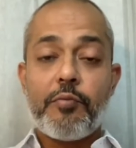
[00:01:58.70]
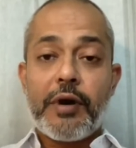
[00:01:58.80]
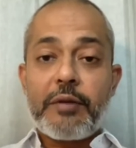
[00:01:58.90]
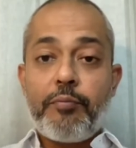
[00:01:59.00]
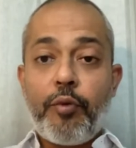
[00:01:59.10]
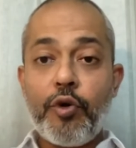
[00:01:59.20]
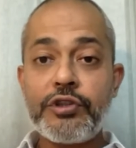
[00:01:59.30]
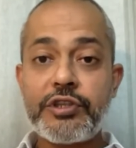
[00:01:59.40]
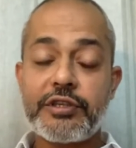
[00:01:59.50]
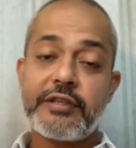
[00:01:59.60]
But
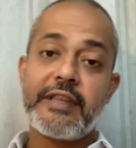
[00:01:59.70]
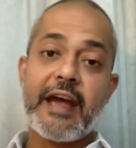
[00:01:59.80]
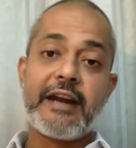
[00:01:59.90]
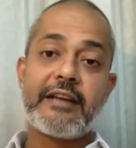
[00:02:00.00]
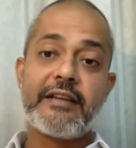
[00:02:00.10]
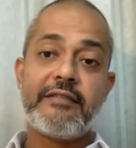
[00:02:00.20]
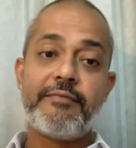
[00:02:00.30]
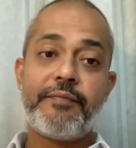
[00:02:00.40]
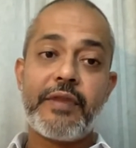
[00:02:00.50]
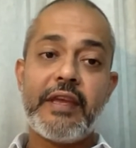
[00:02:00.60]
post that,
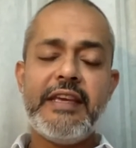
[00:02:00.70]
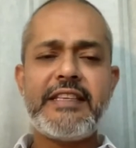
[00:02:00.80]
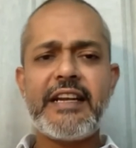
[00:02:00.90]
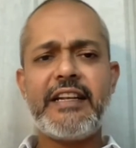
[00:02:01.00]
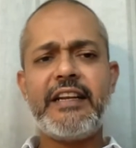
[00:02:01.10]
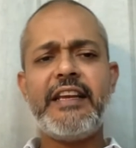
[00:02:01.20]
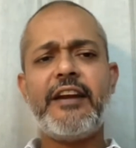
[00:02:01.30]
he said that he